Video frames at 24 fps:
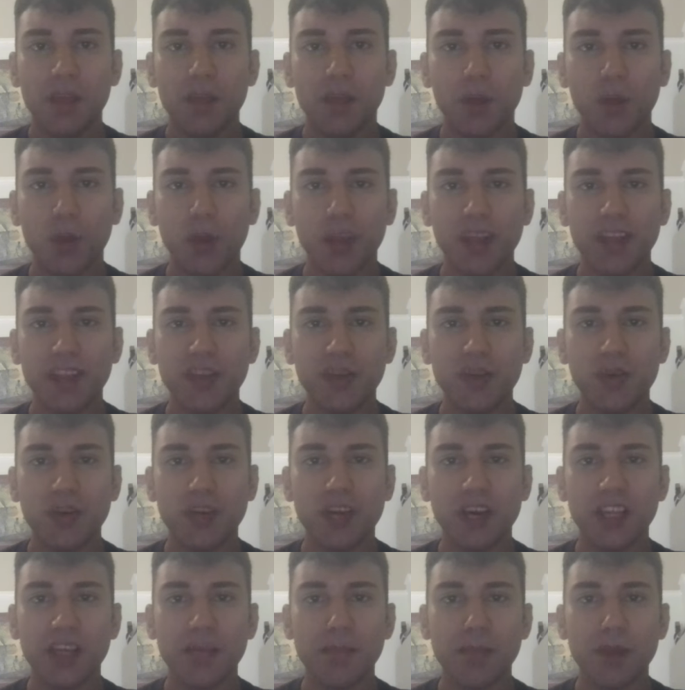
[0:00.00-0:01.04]
But when you
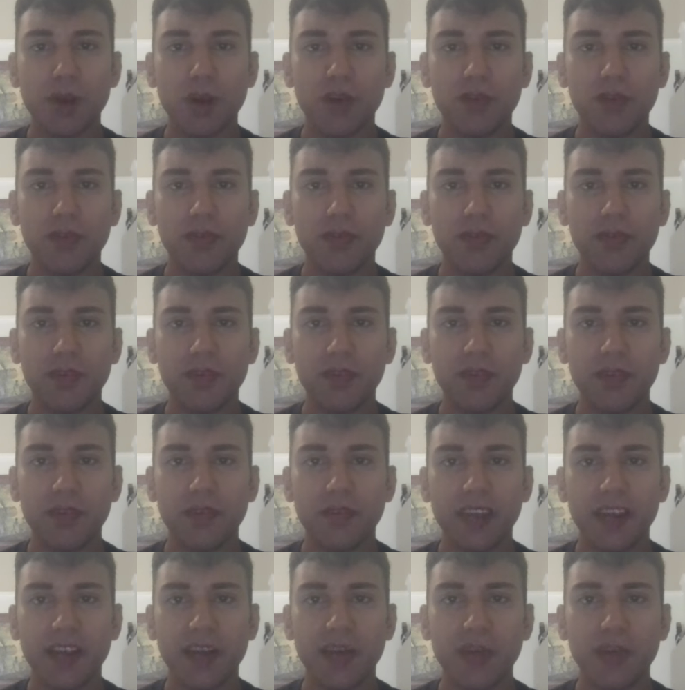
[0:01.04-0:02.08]
cut them off,
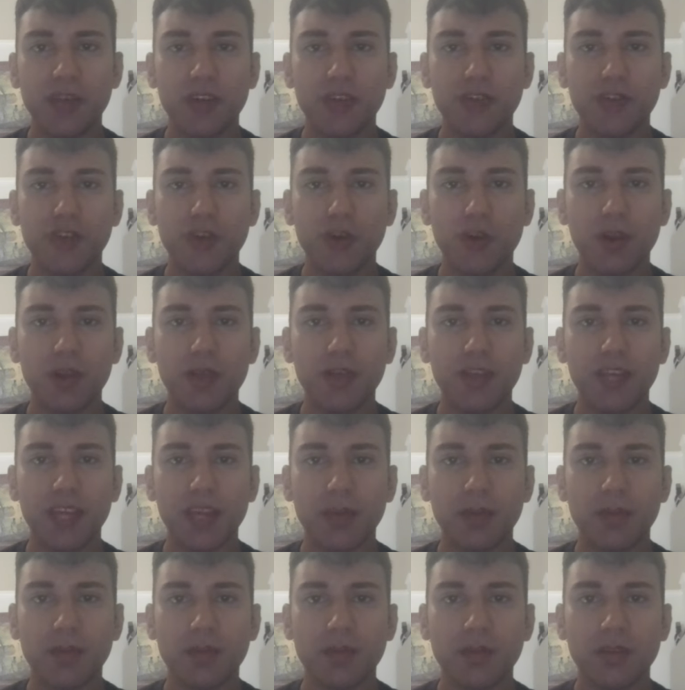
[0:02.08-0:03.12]
they lose control of
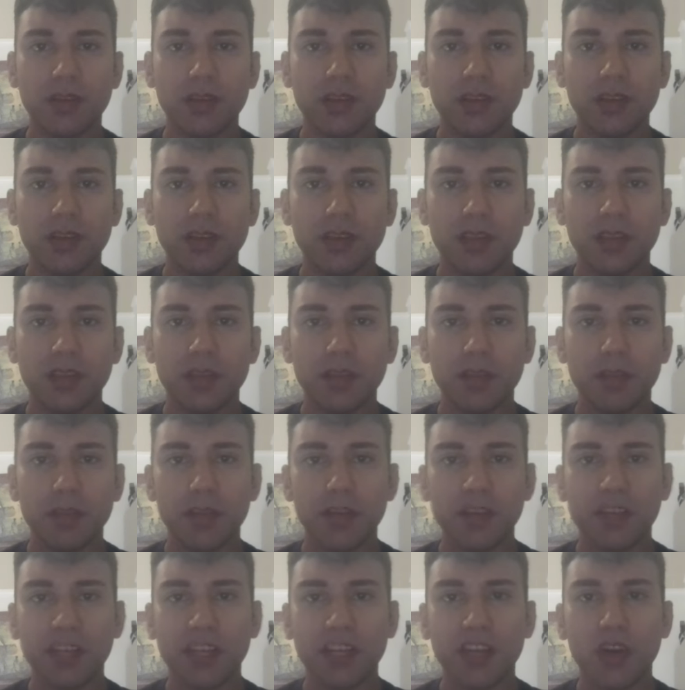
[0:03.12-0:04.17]
you
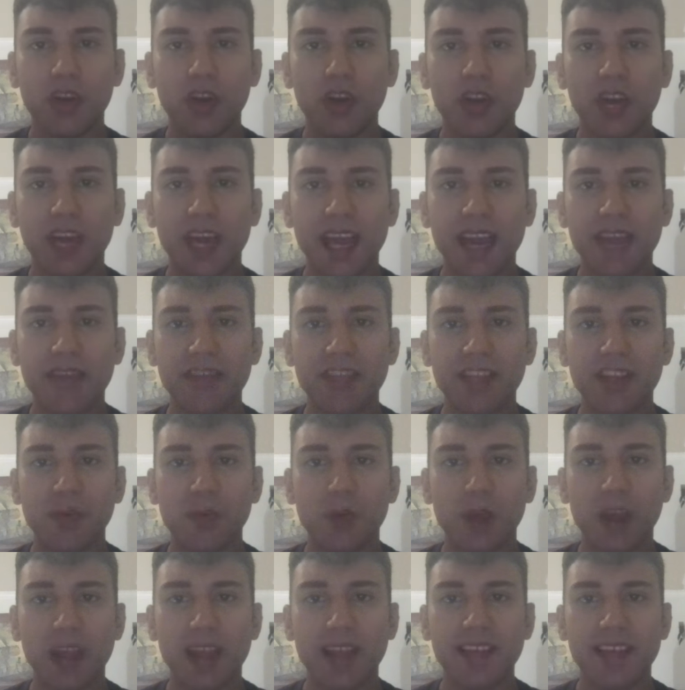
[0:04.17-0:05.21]
because they no longer have
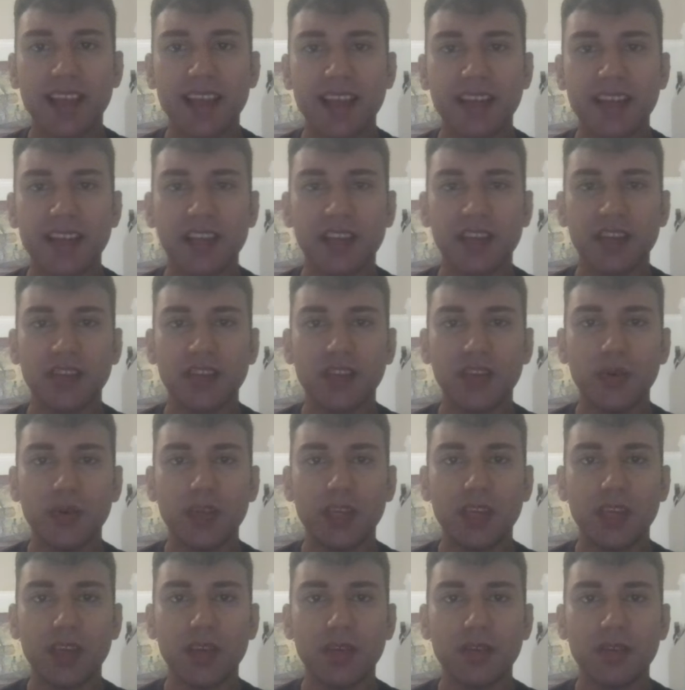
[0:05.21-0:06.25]
direct access to
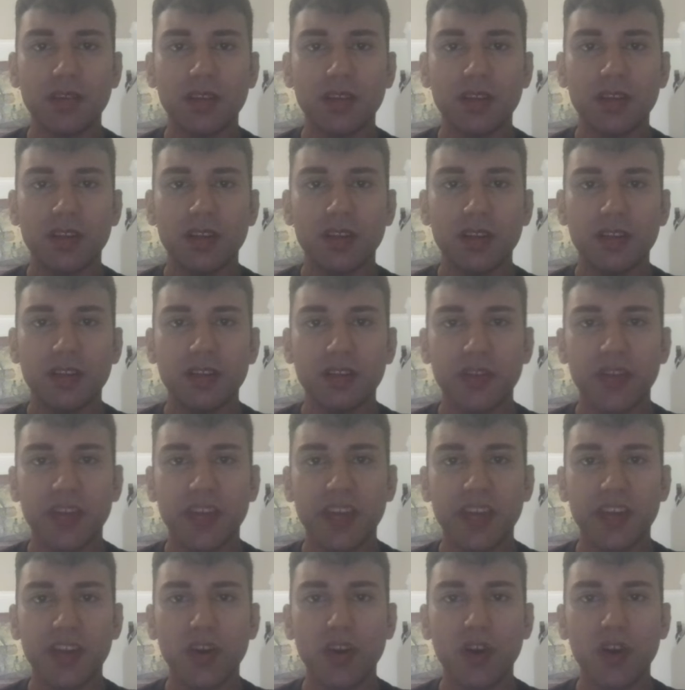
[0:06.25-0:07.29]
you. So they
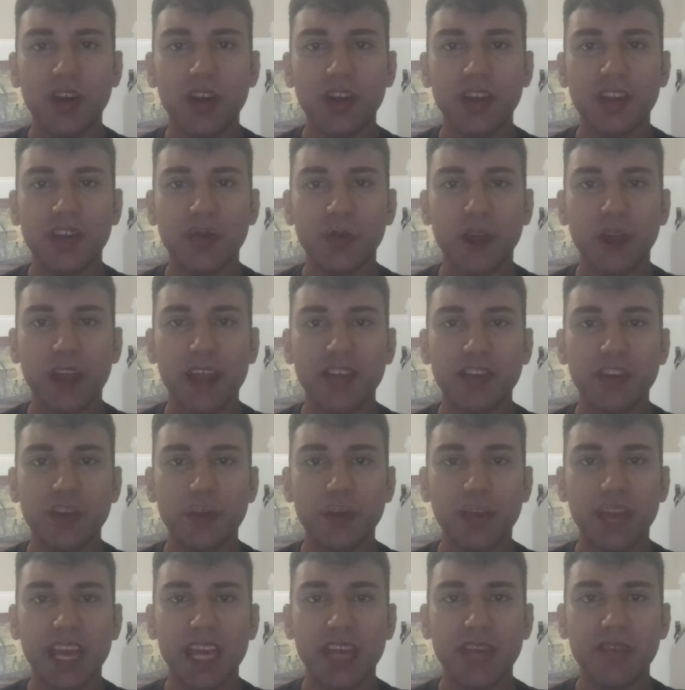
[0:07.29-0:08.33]
can no longer direct your
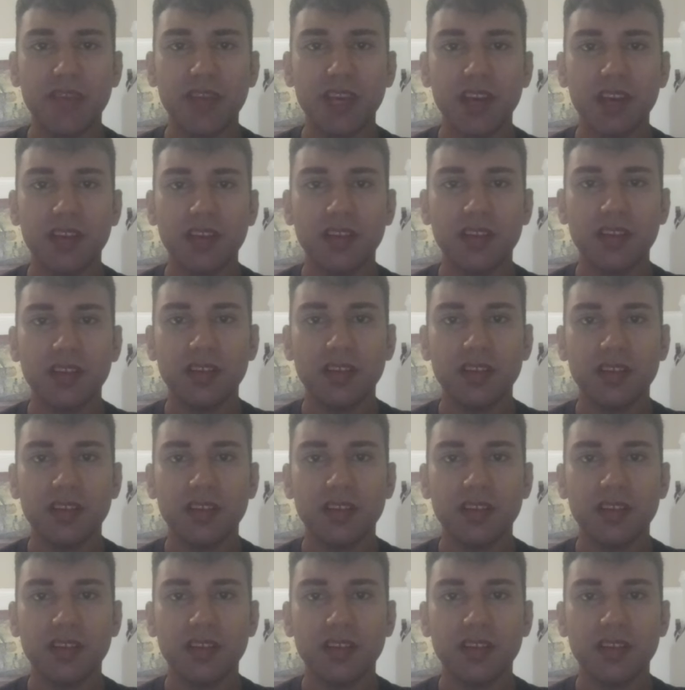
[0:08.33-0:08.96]
behavior,